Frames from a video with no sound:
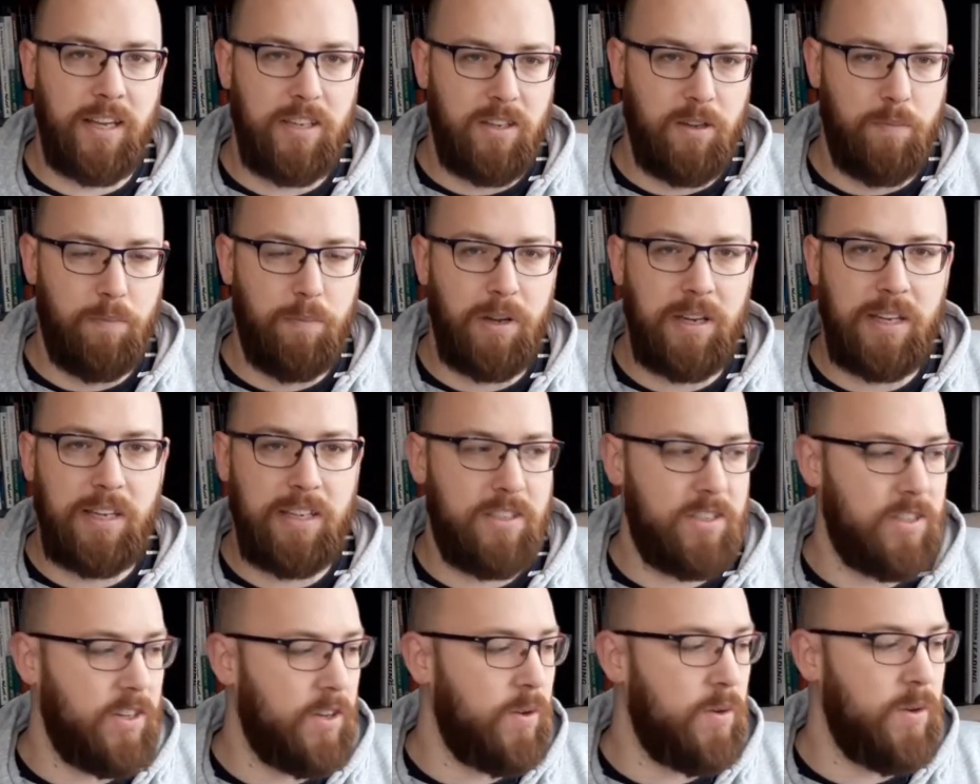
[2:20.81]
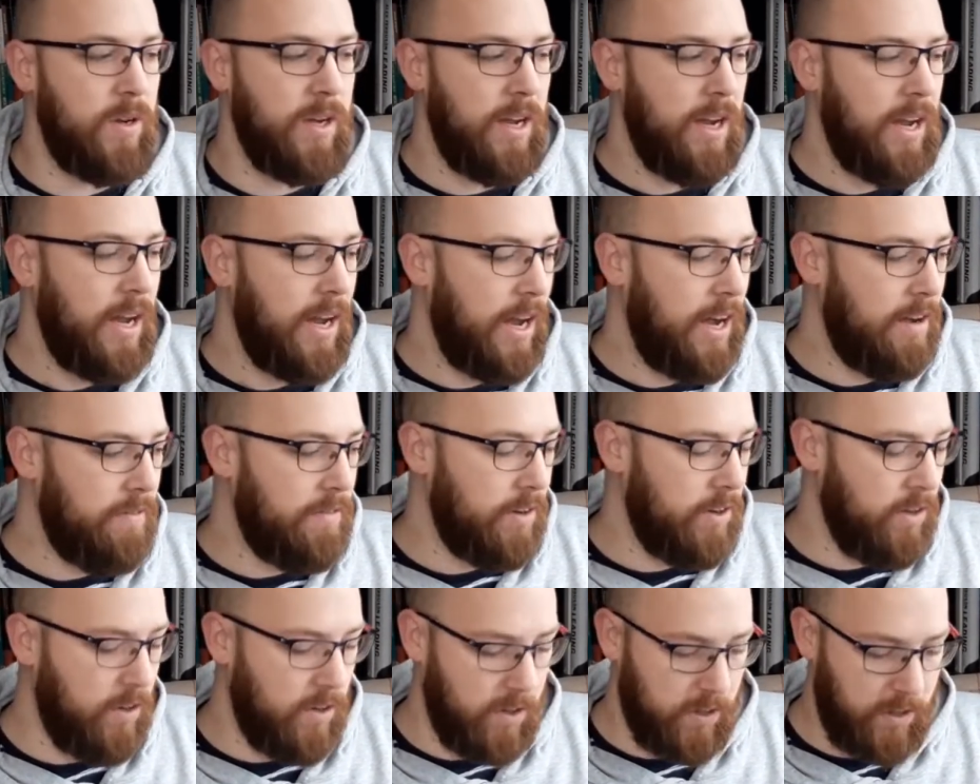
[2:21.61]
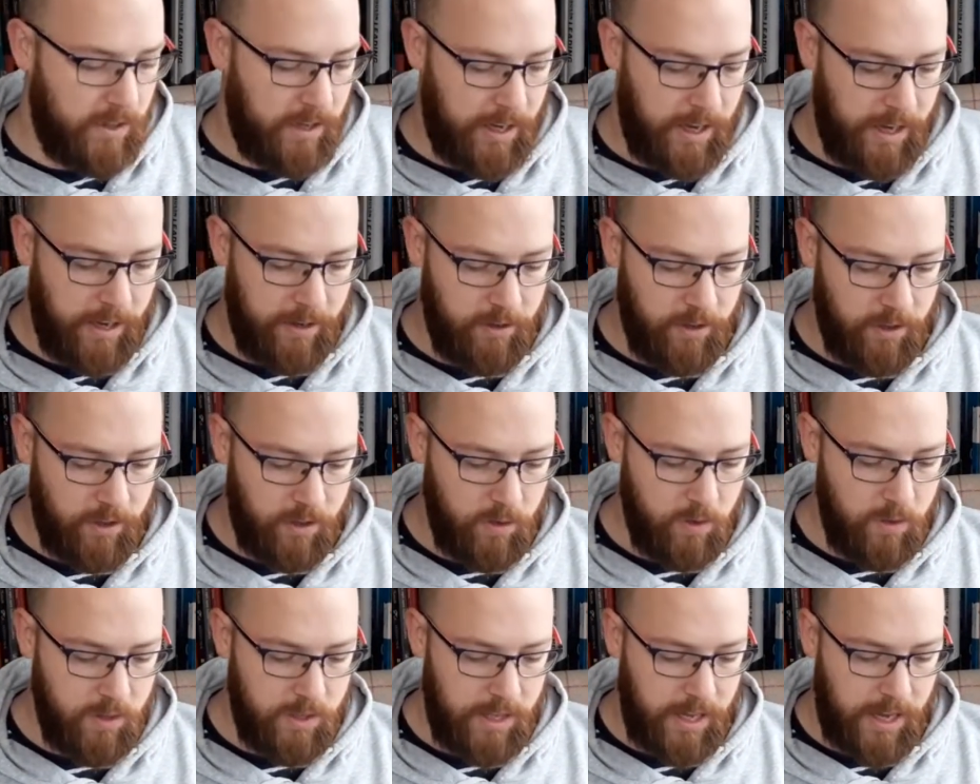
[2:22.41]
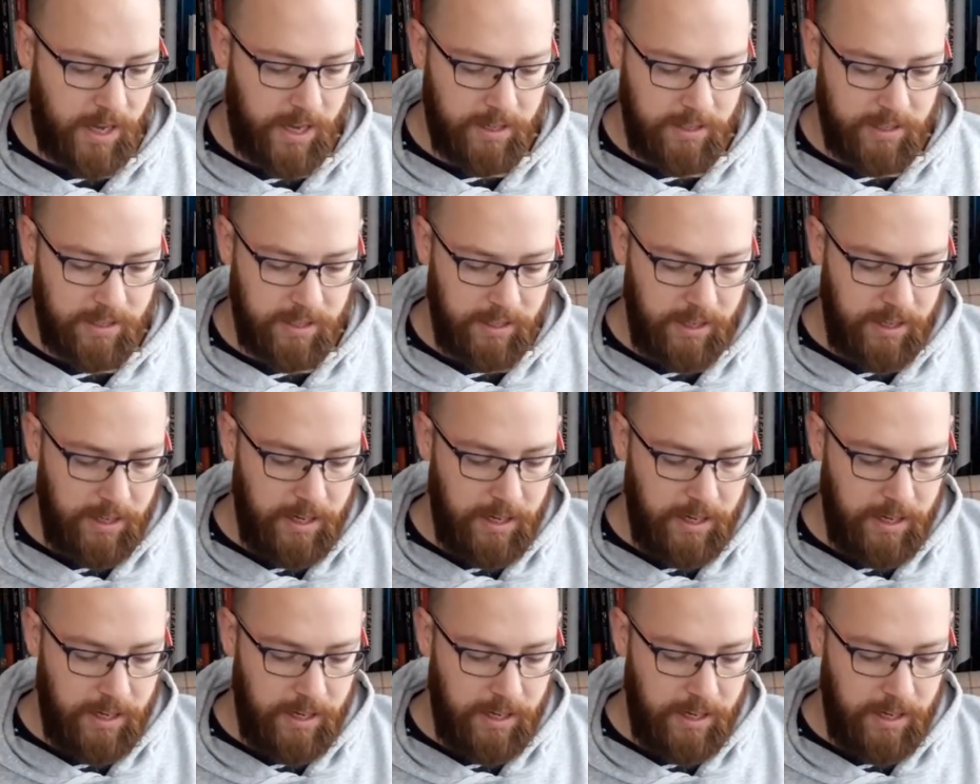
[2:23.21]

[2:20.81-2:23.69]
So please do have a look and use that.